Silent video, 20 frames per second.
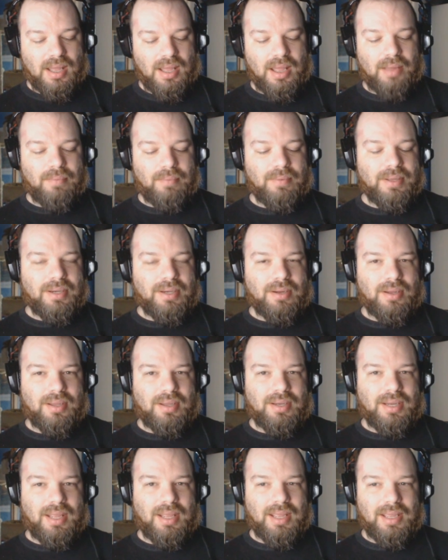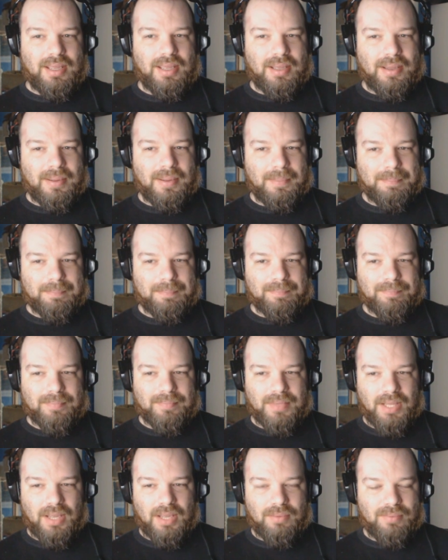I went on a
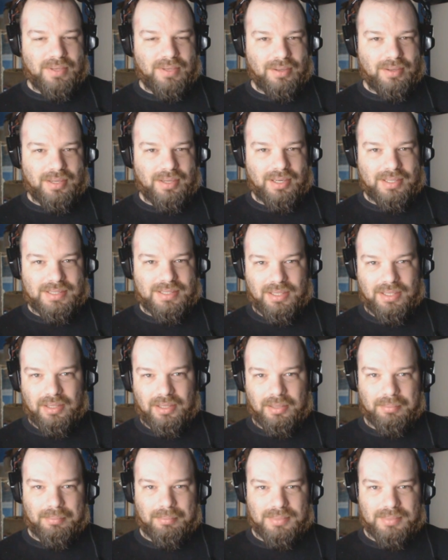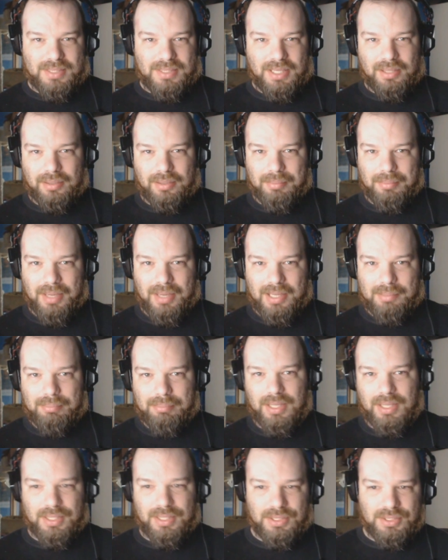
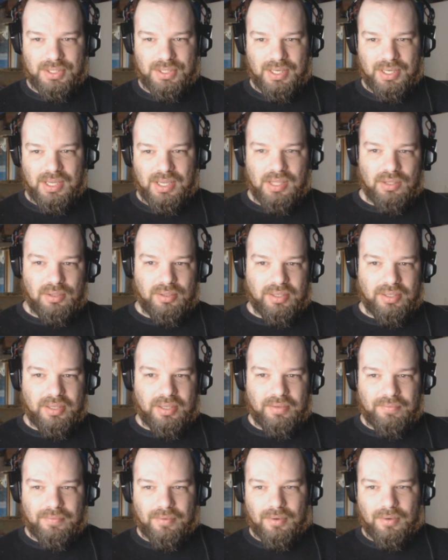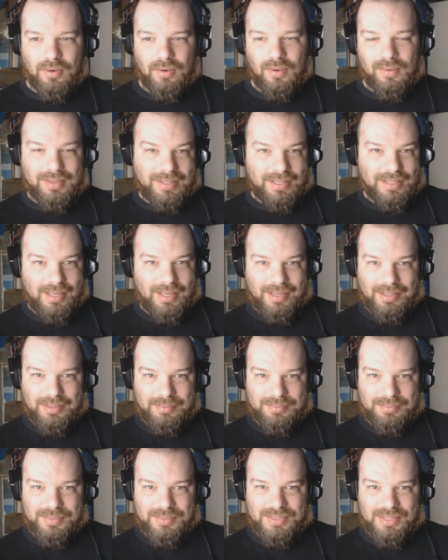tailor-made binge looking for all the
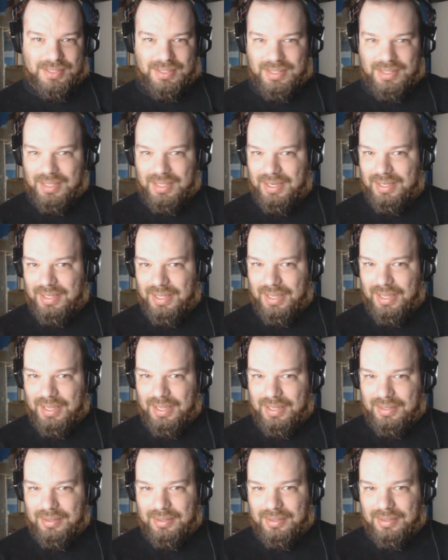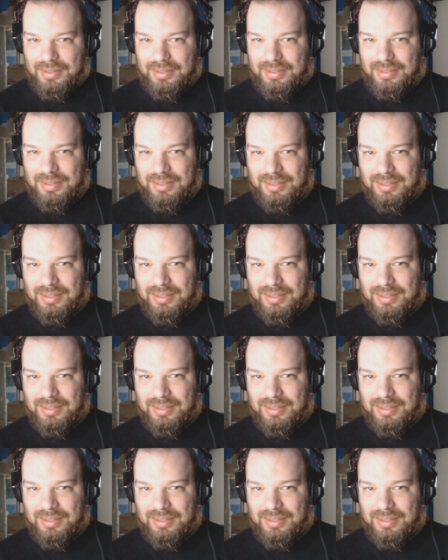items that I can,